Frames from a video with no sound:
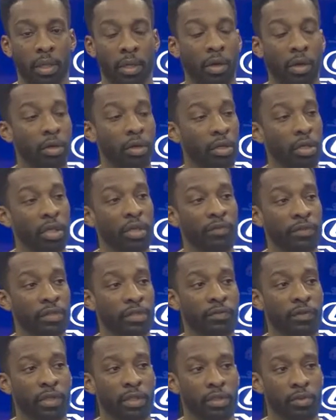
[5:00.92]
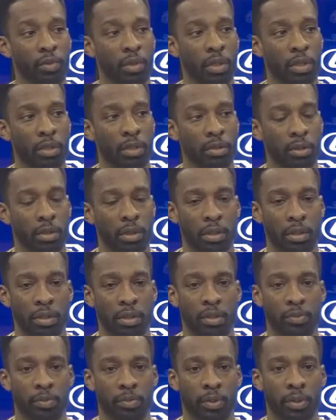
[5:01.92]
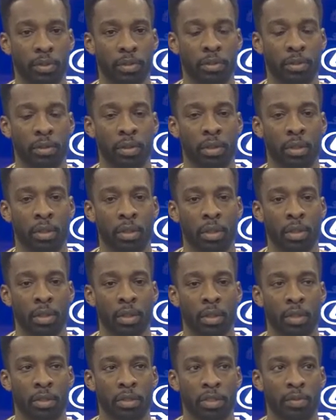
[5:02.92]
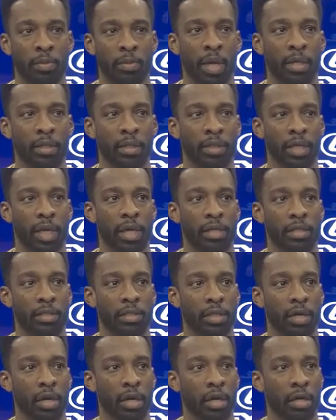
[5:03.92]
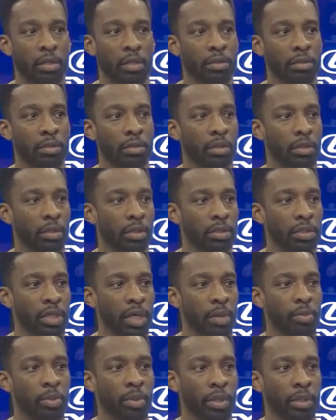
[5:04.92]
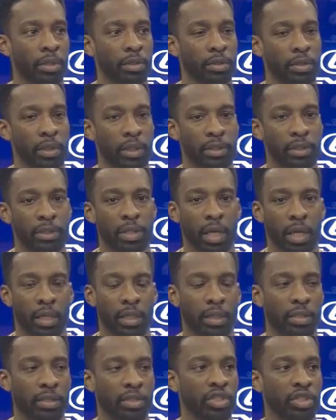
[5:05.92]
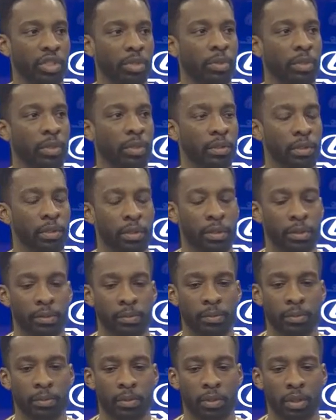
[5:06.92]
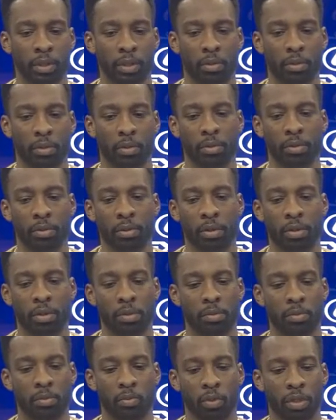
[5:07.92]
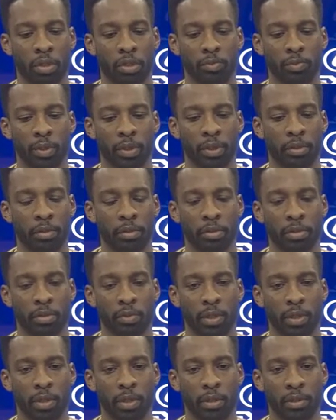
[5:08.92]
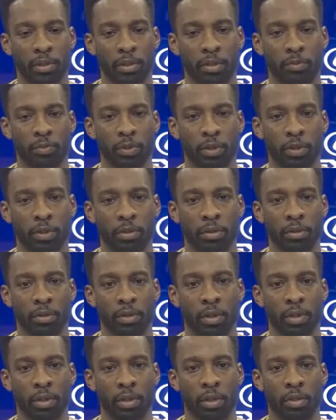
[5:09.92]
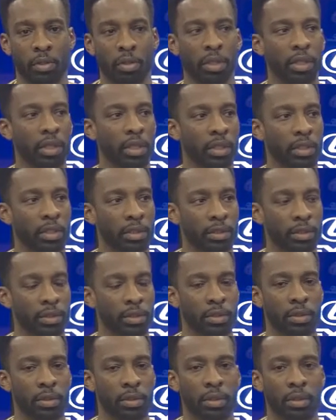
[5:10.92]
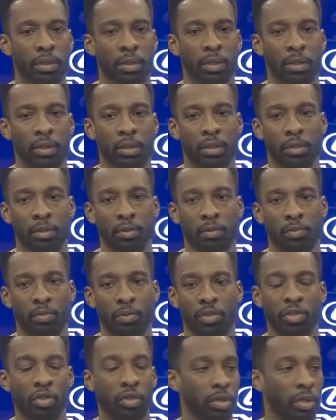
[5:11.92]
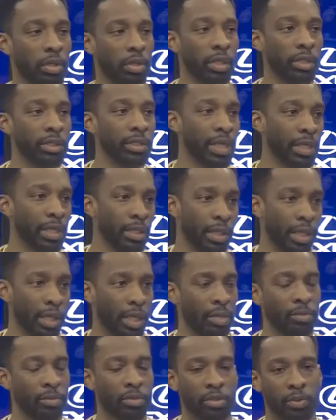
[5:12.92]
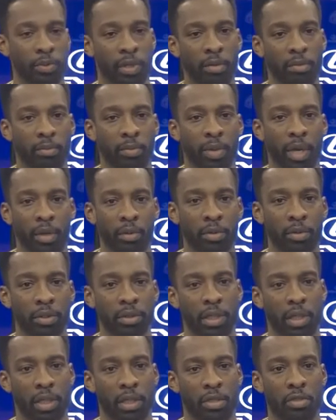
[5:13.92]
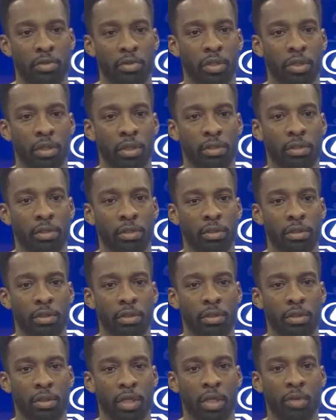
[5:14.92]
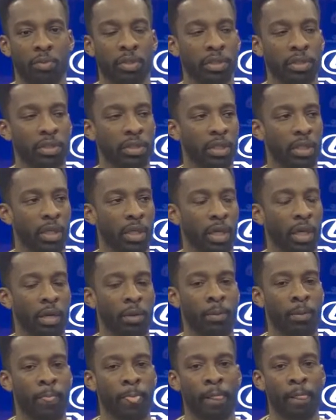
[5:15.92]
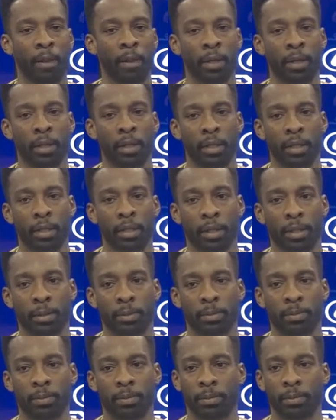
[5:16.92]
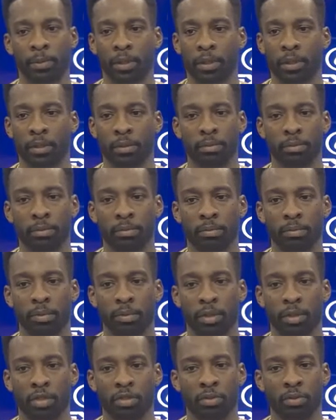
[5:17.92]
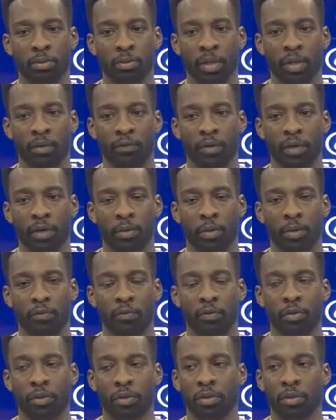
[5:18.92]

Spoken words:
on the defensive end as well. He's been some nights asked to guard, you know, their top players, like tonight against Jimmy. Will has been tremendous. He's been, you know, leading us. When Joker gets out the game, he's been coming back with the second unit and, you know, keeping us in the game. And, you know, he's been playing very well for